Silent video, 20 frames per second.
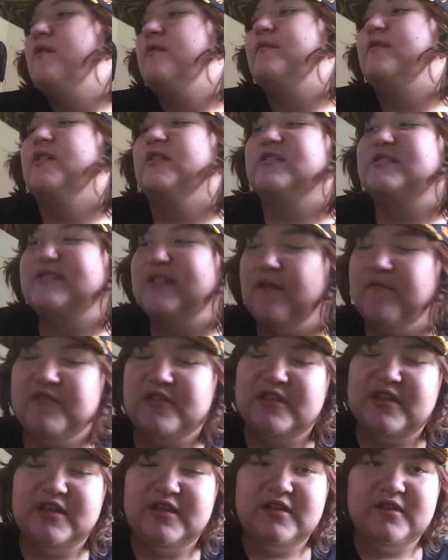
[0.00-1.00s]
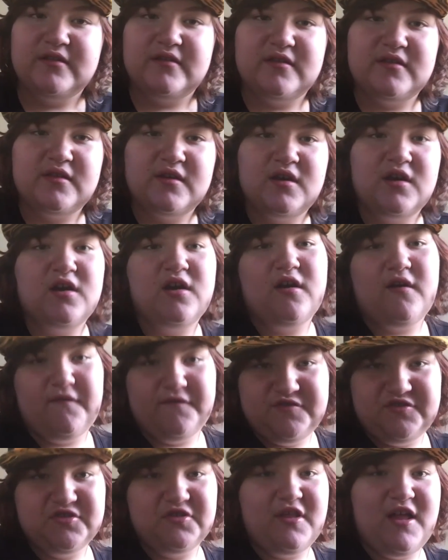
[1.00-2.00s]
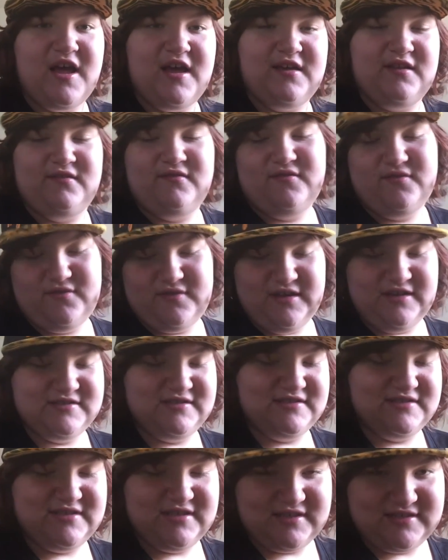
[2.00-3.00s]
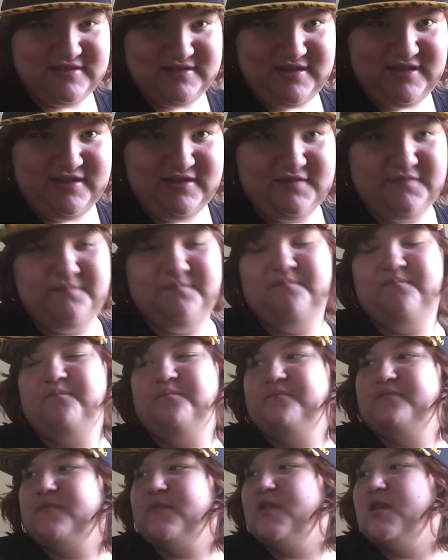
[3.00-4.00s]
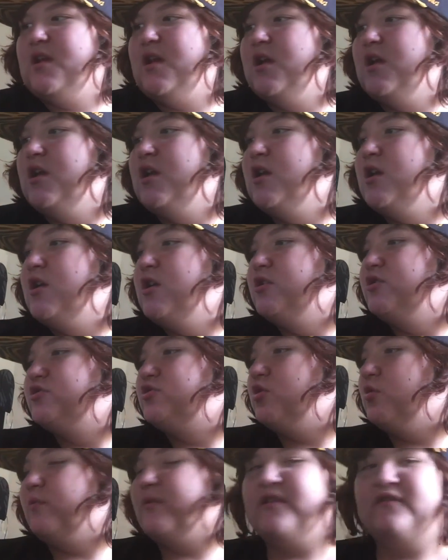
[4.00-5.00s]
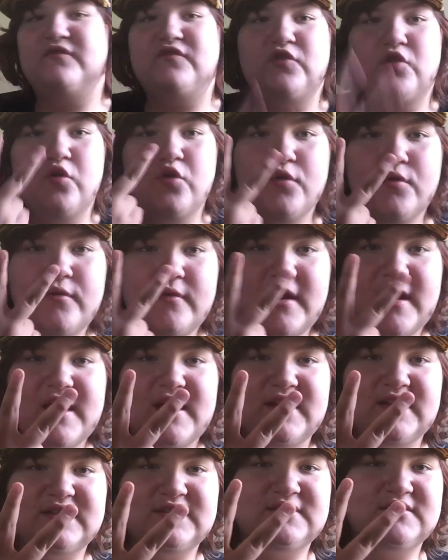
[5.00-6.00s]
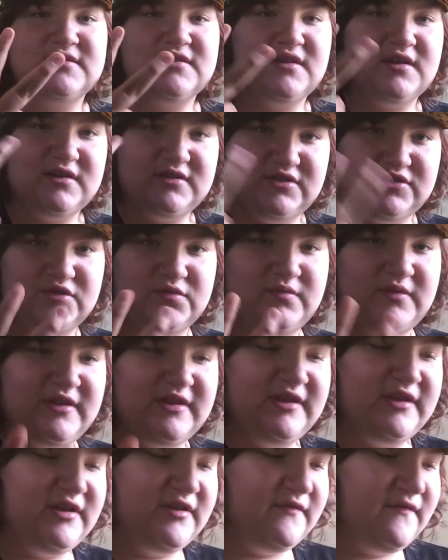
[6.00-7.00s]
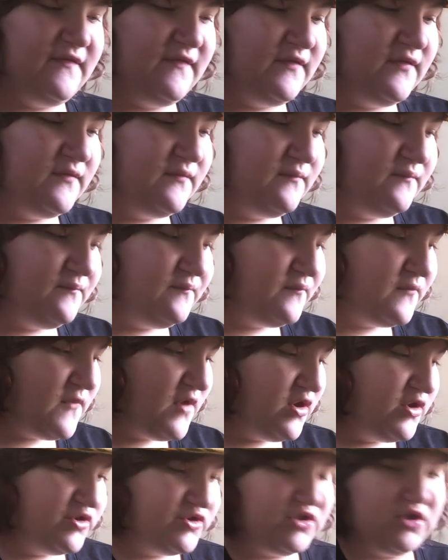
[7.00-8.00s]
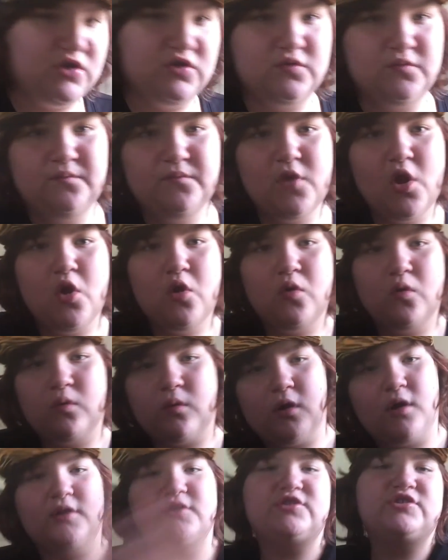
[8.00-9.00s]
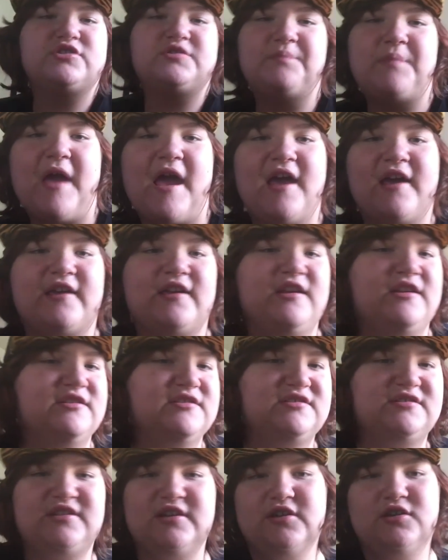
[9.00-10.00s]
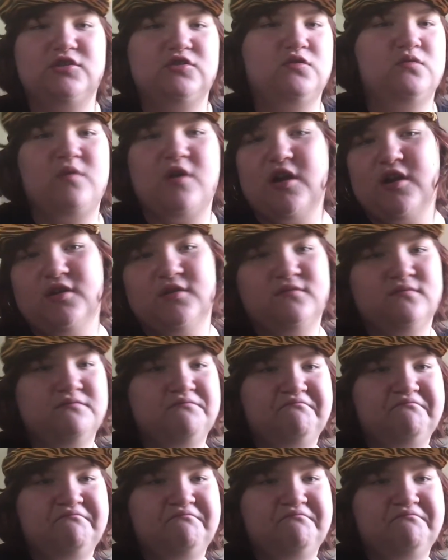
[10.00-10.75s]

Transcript: the 17th of July 2016. So we have two days until we leave. So we're just packing still. We're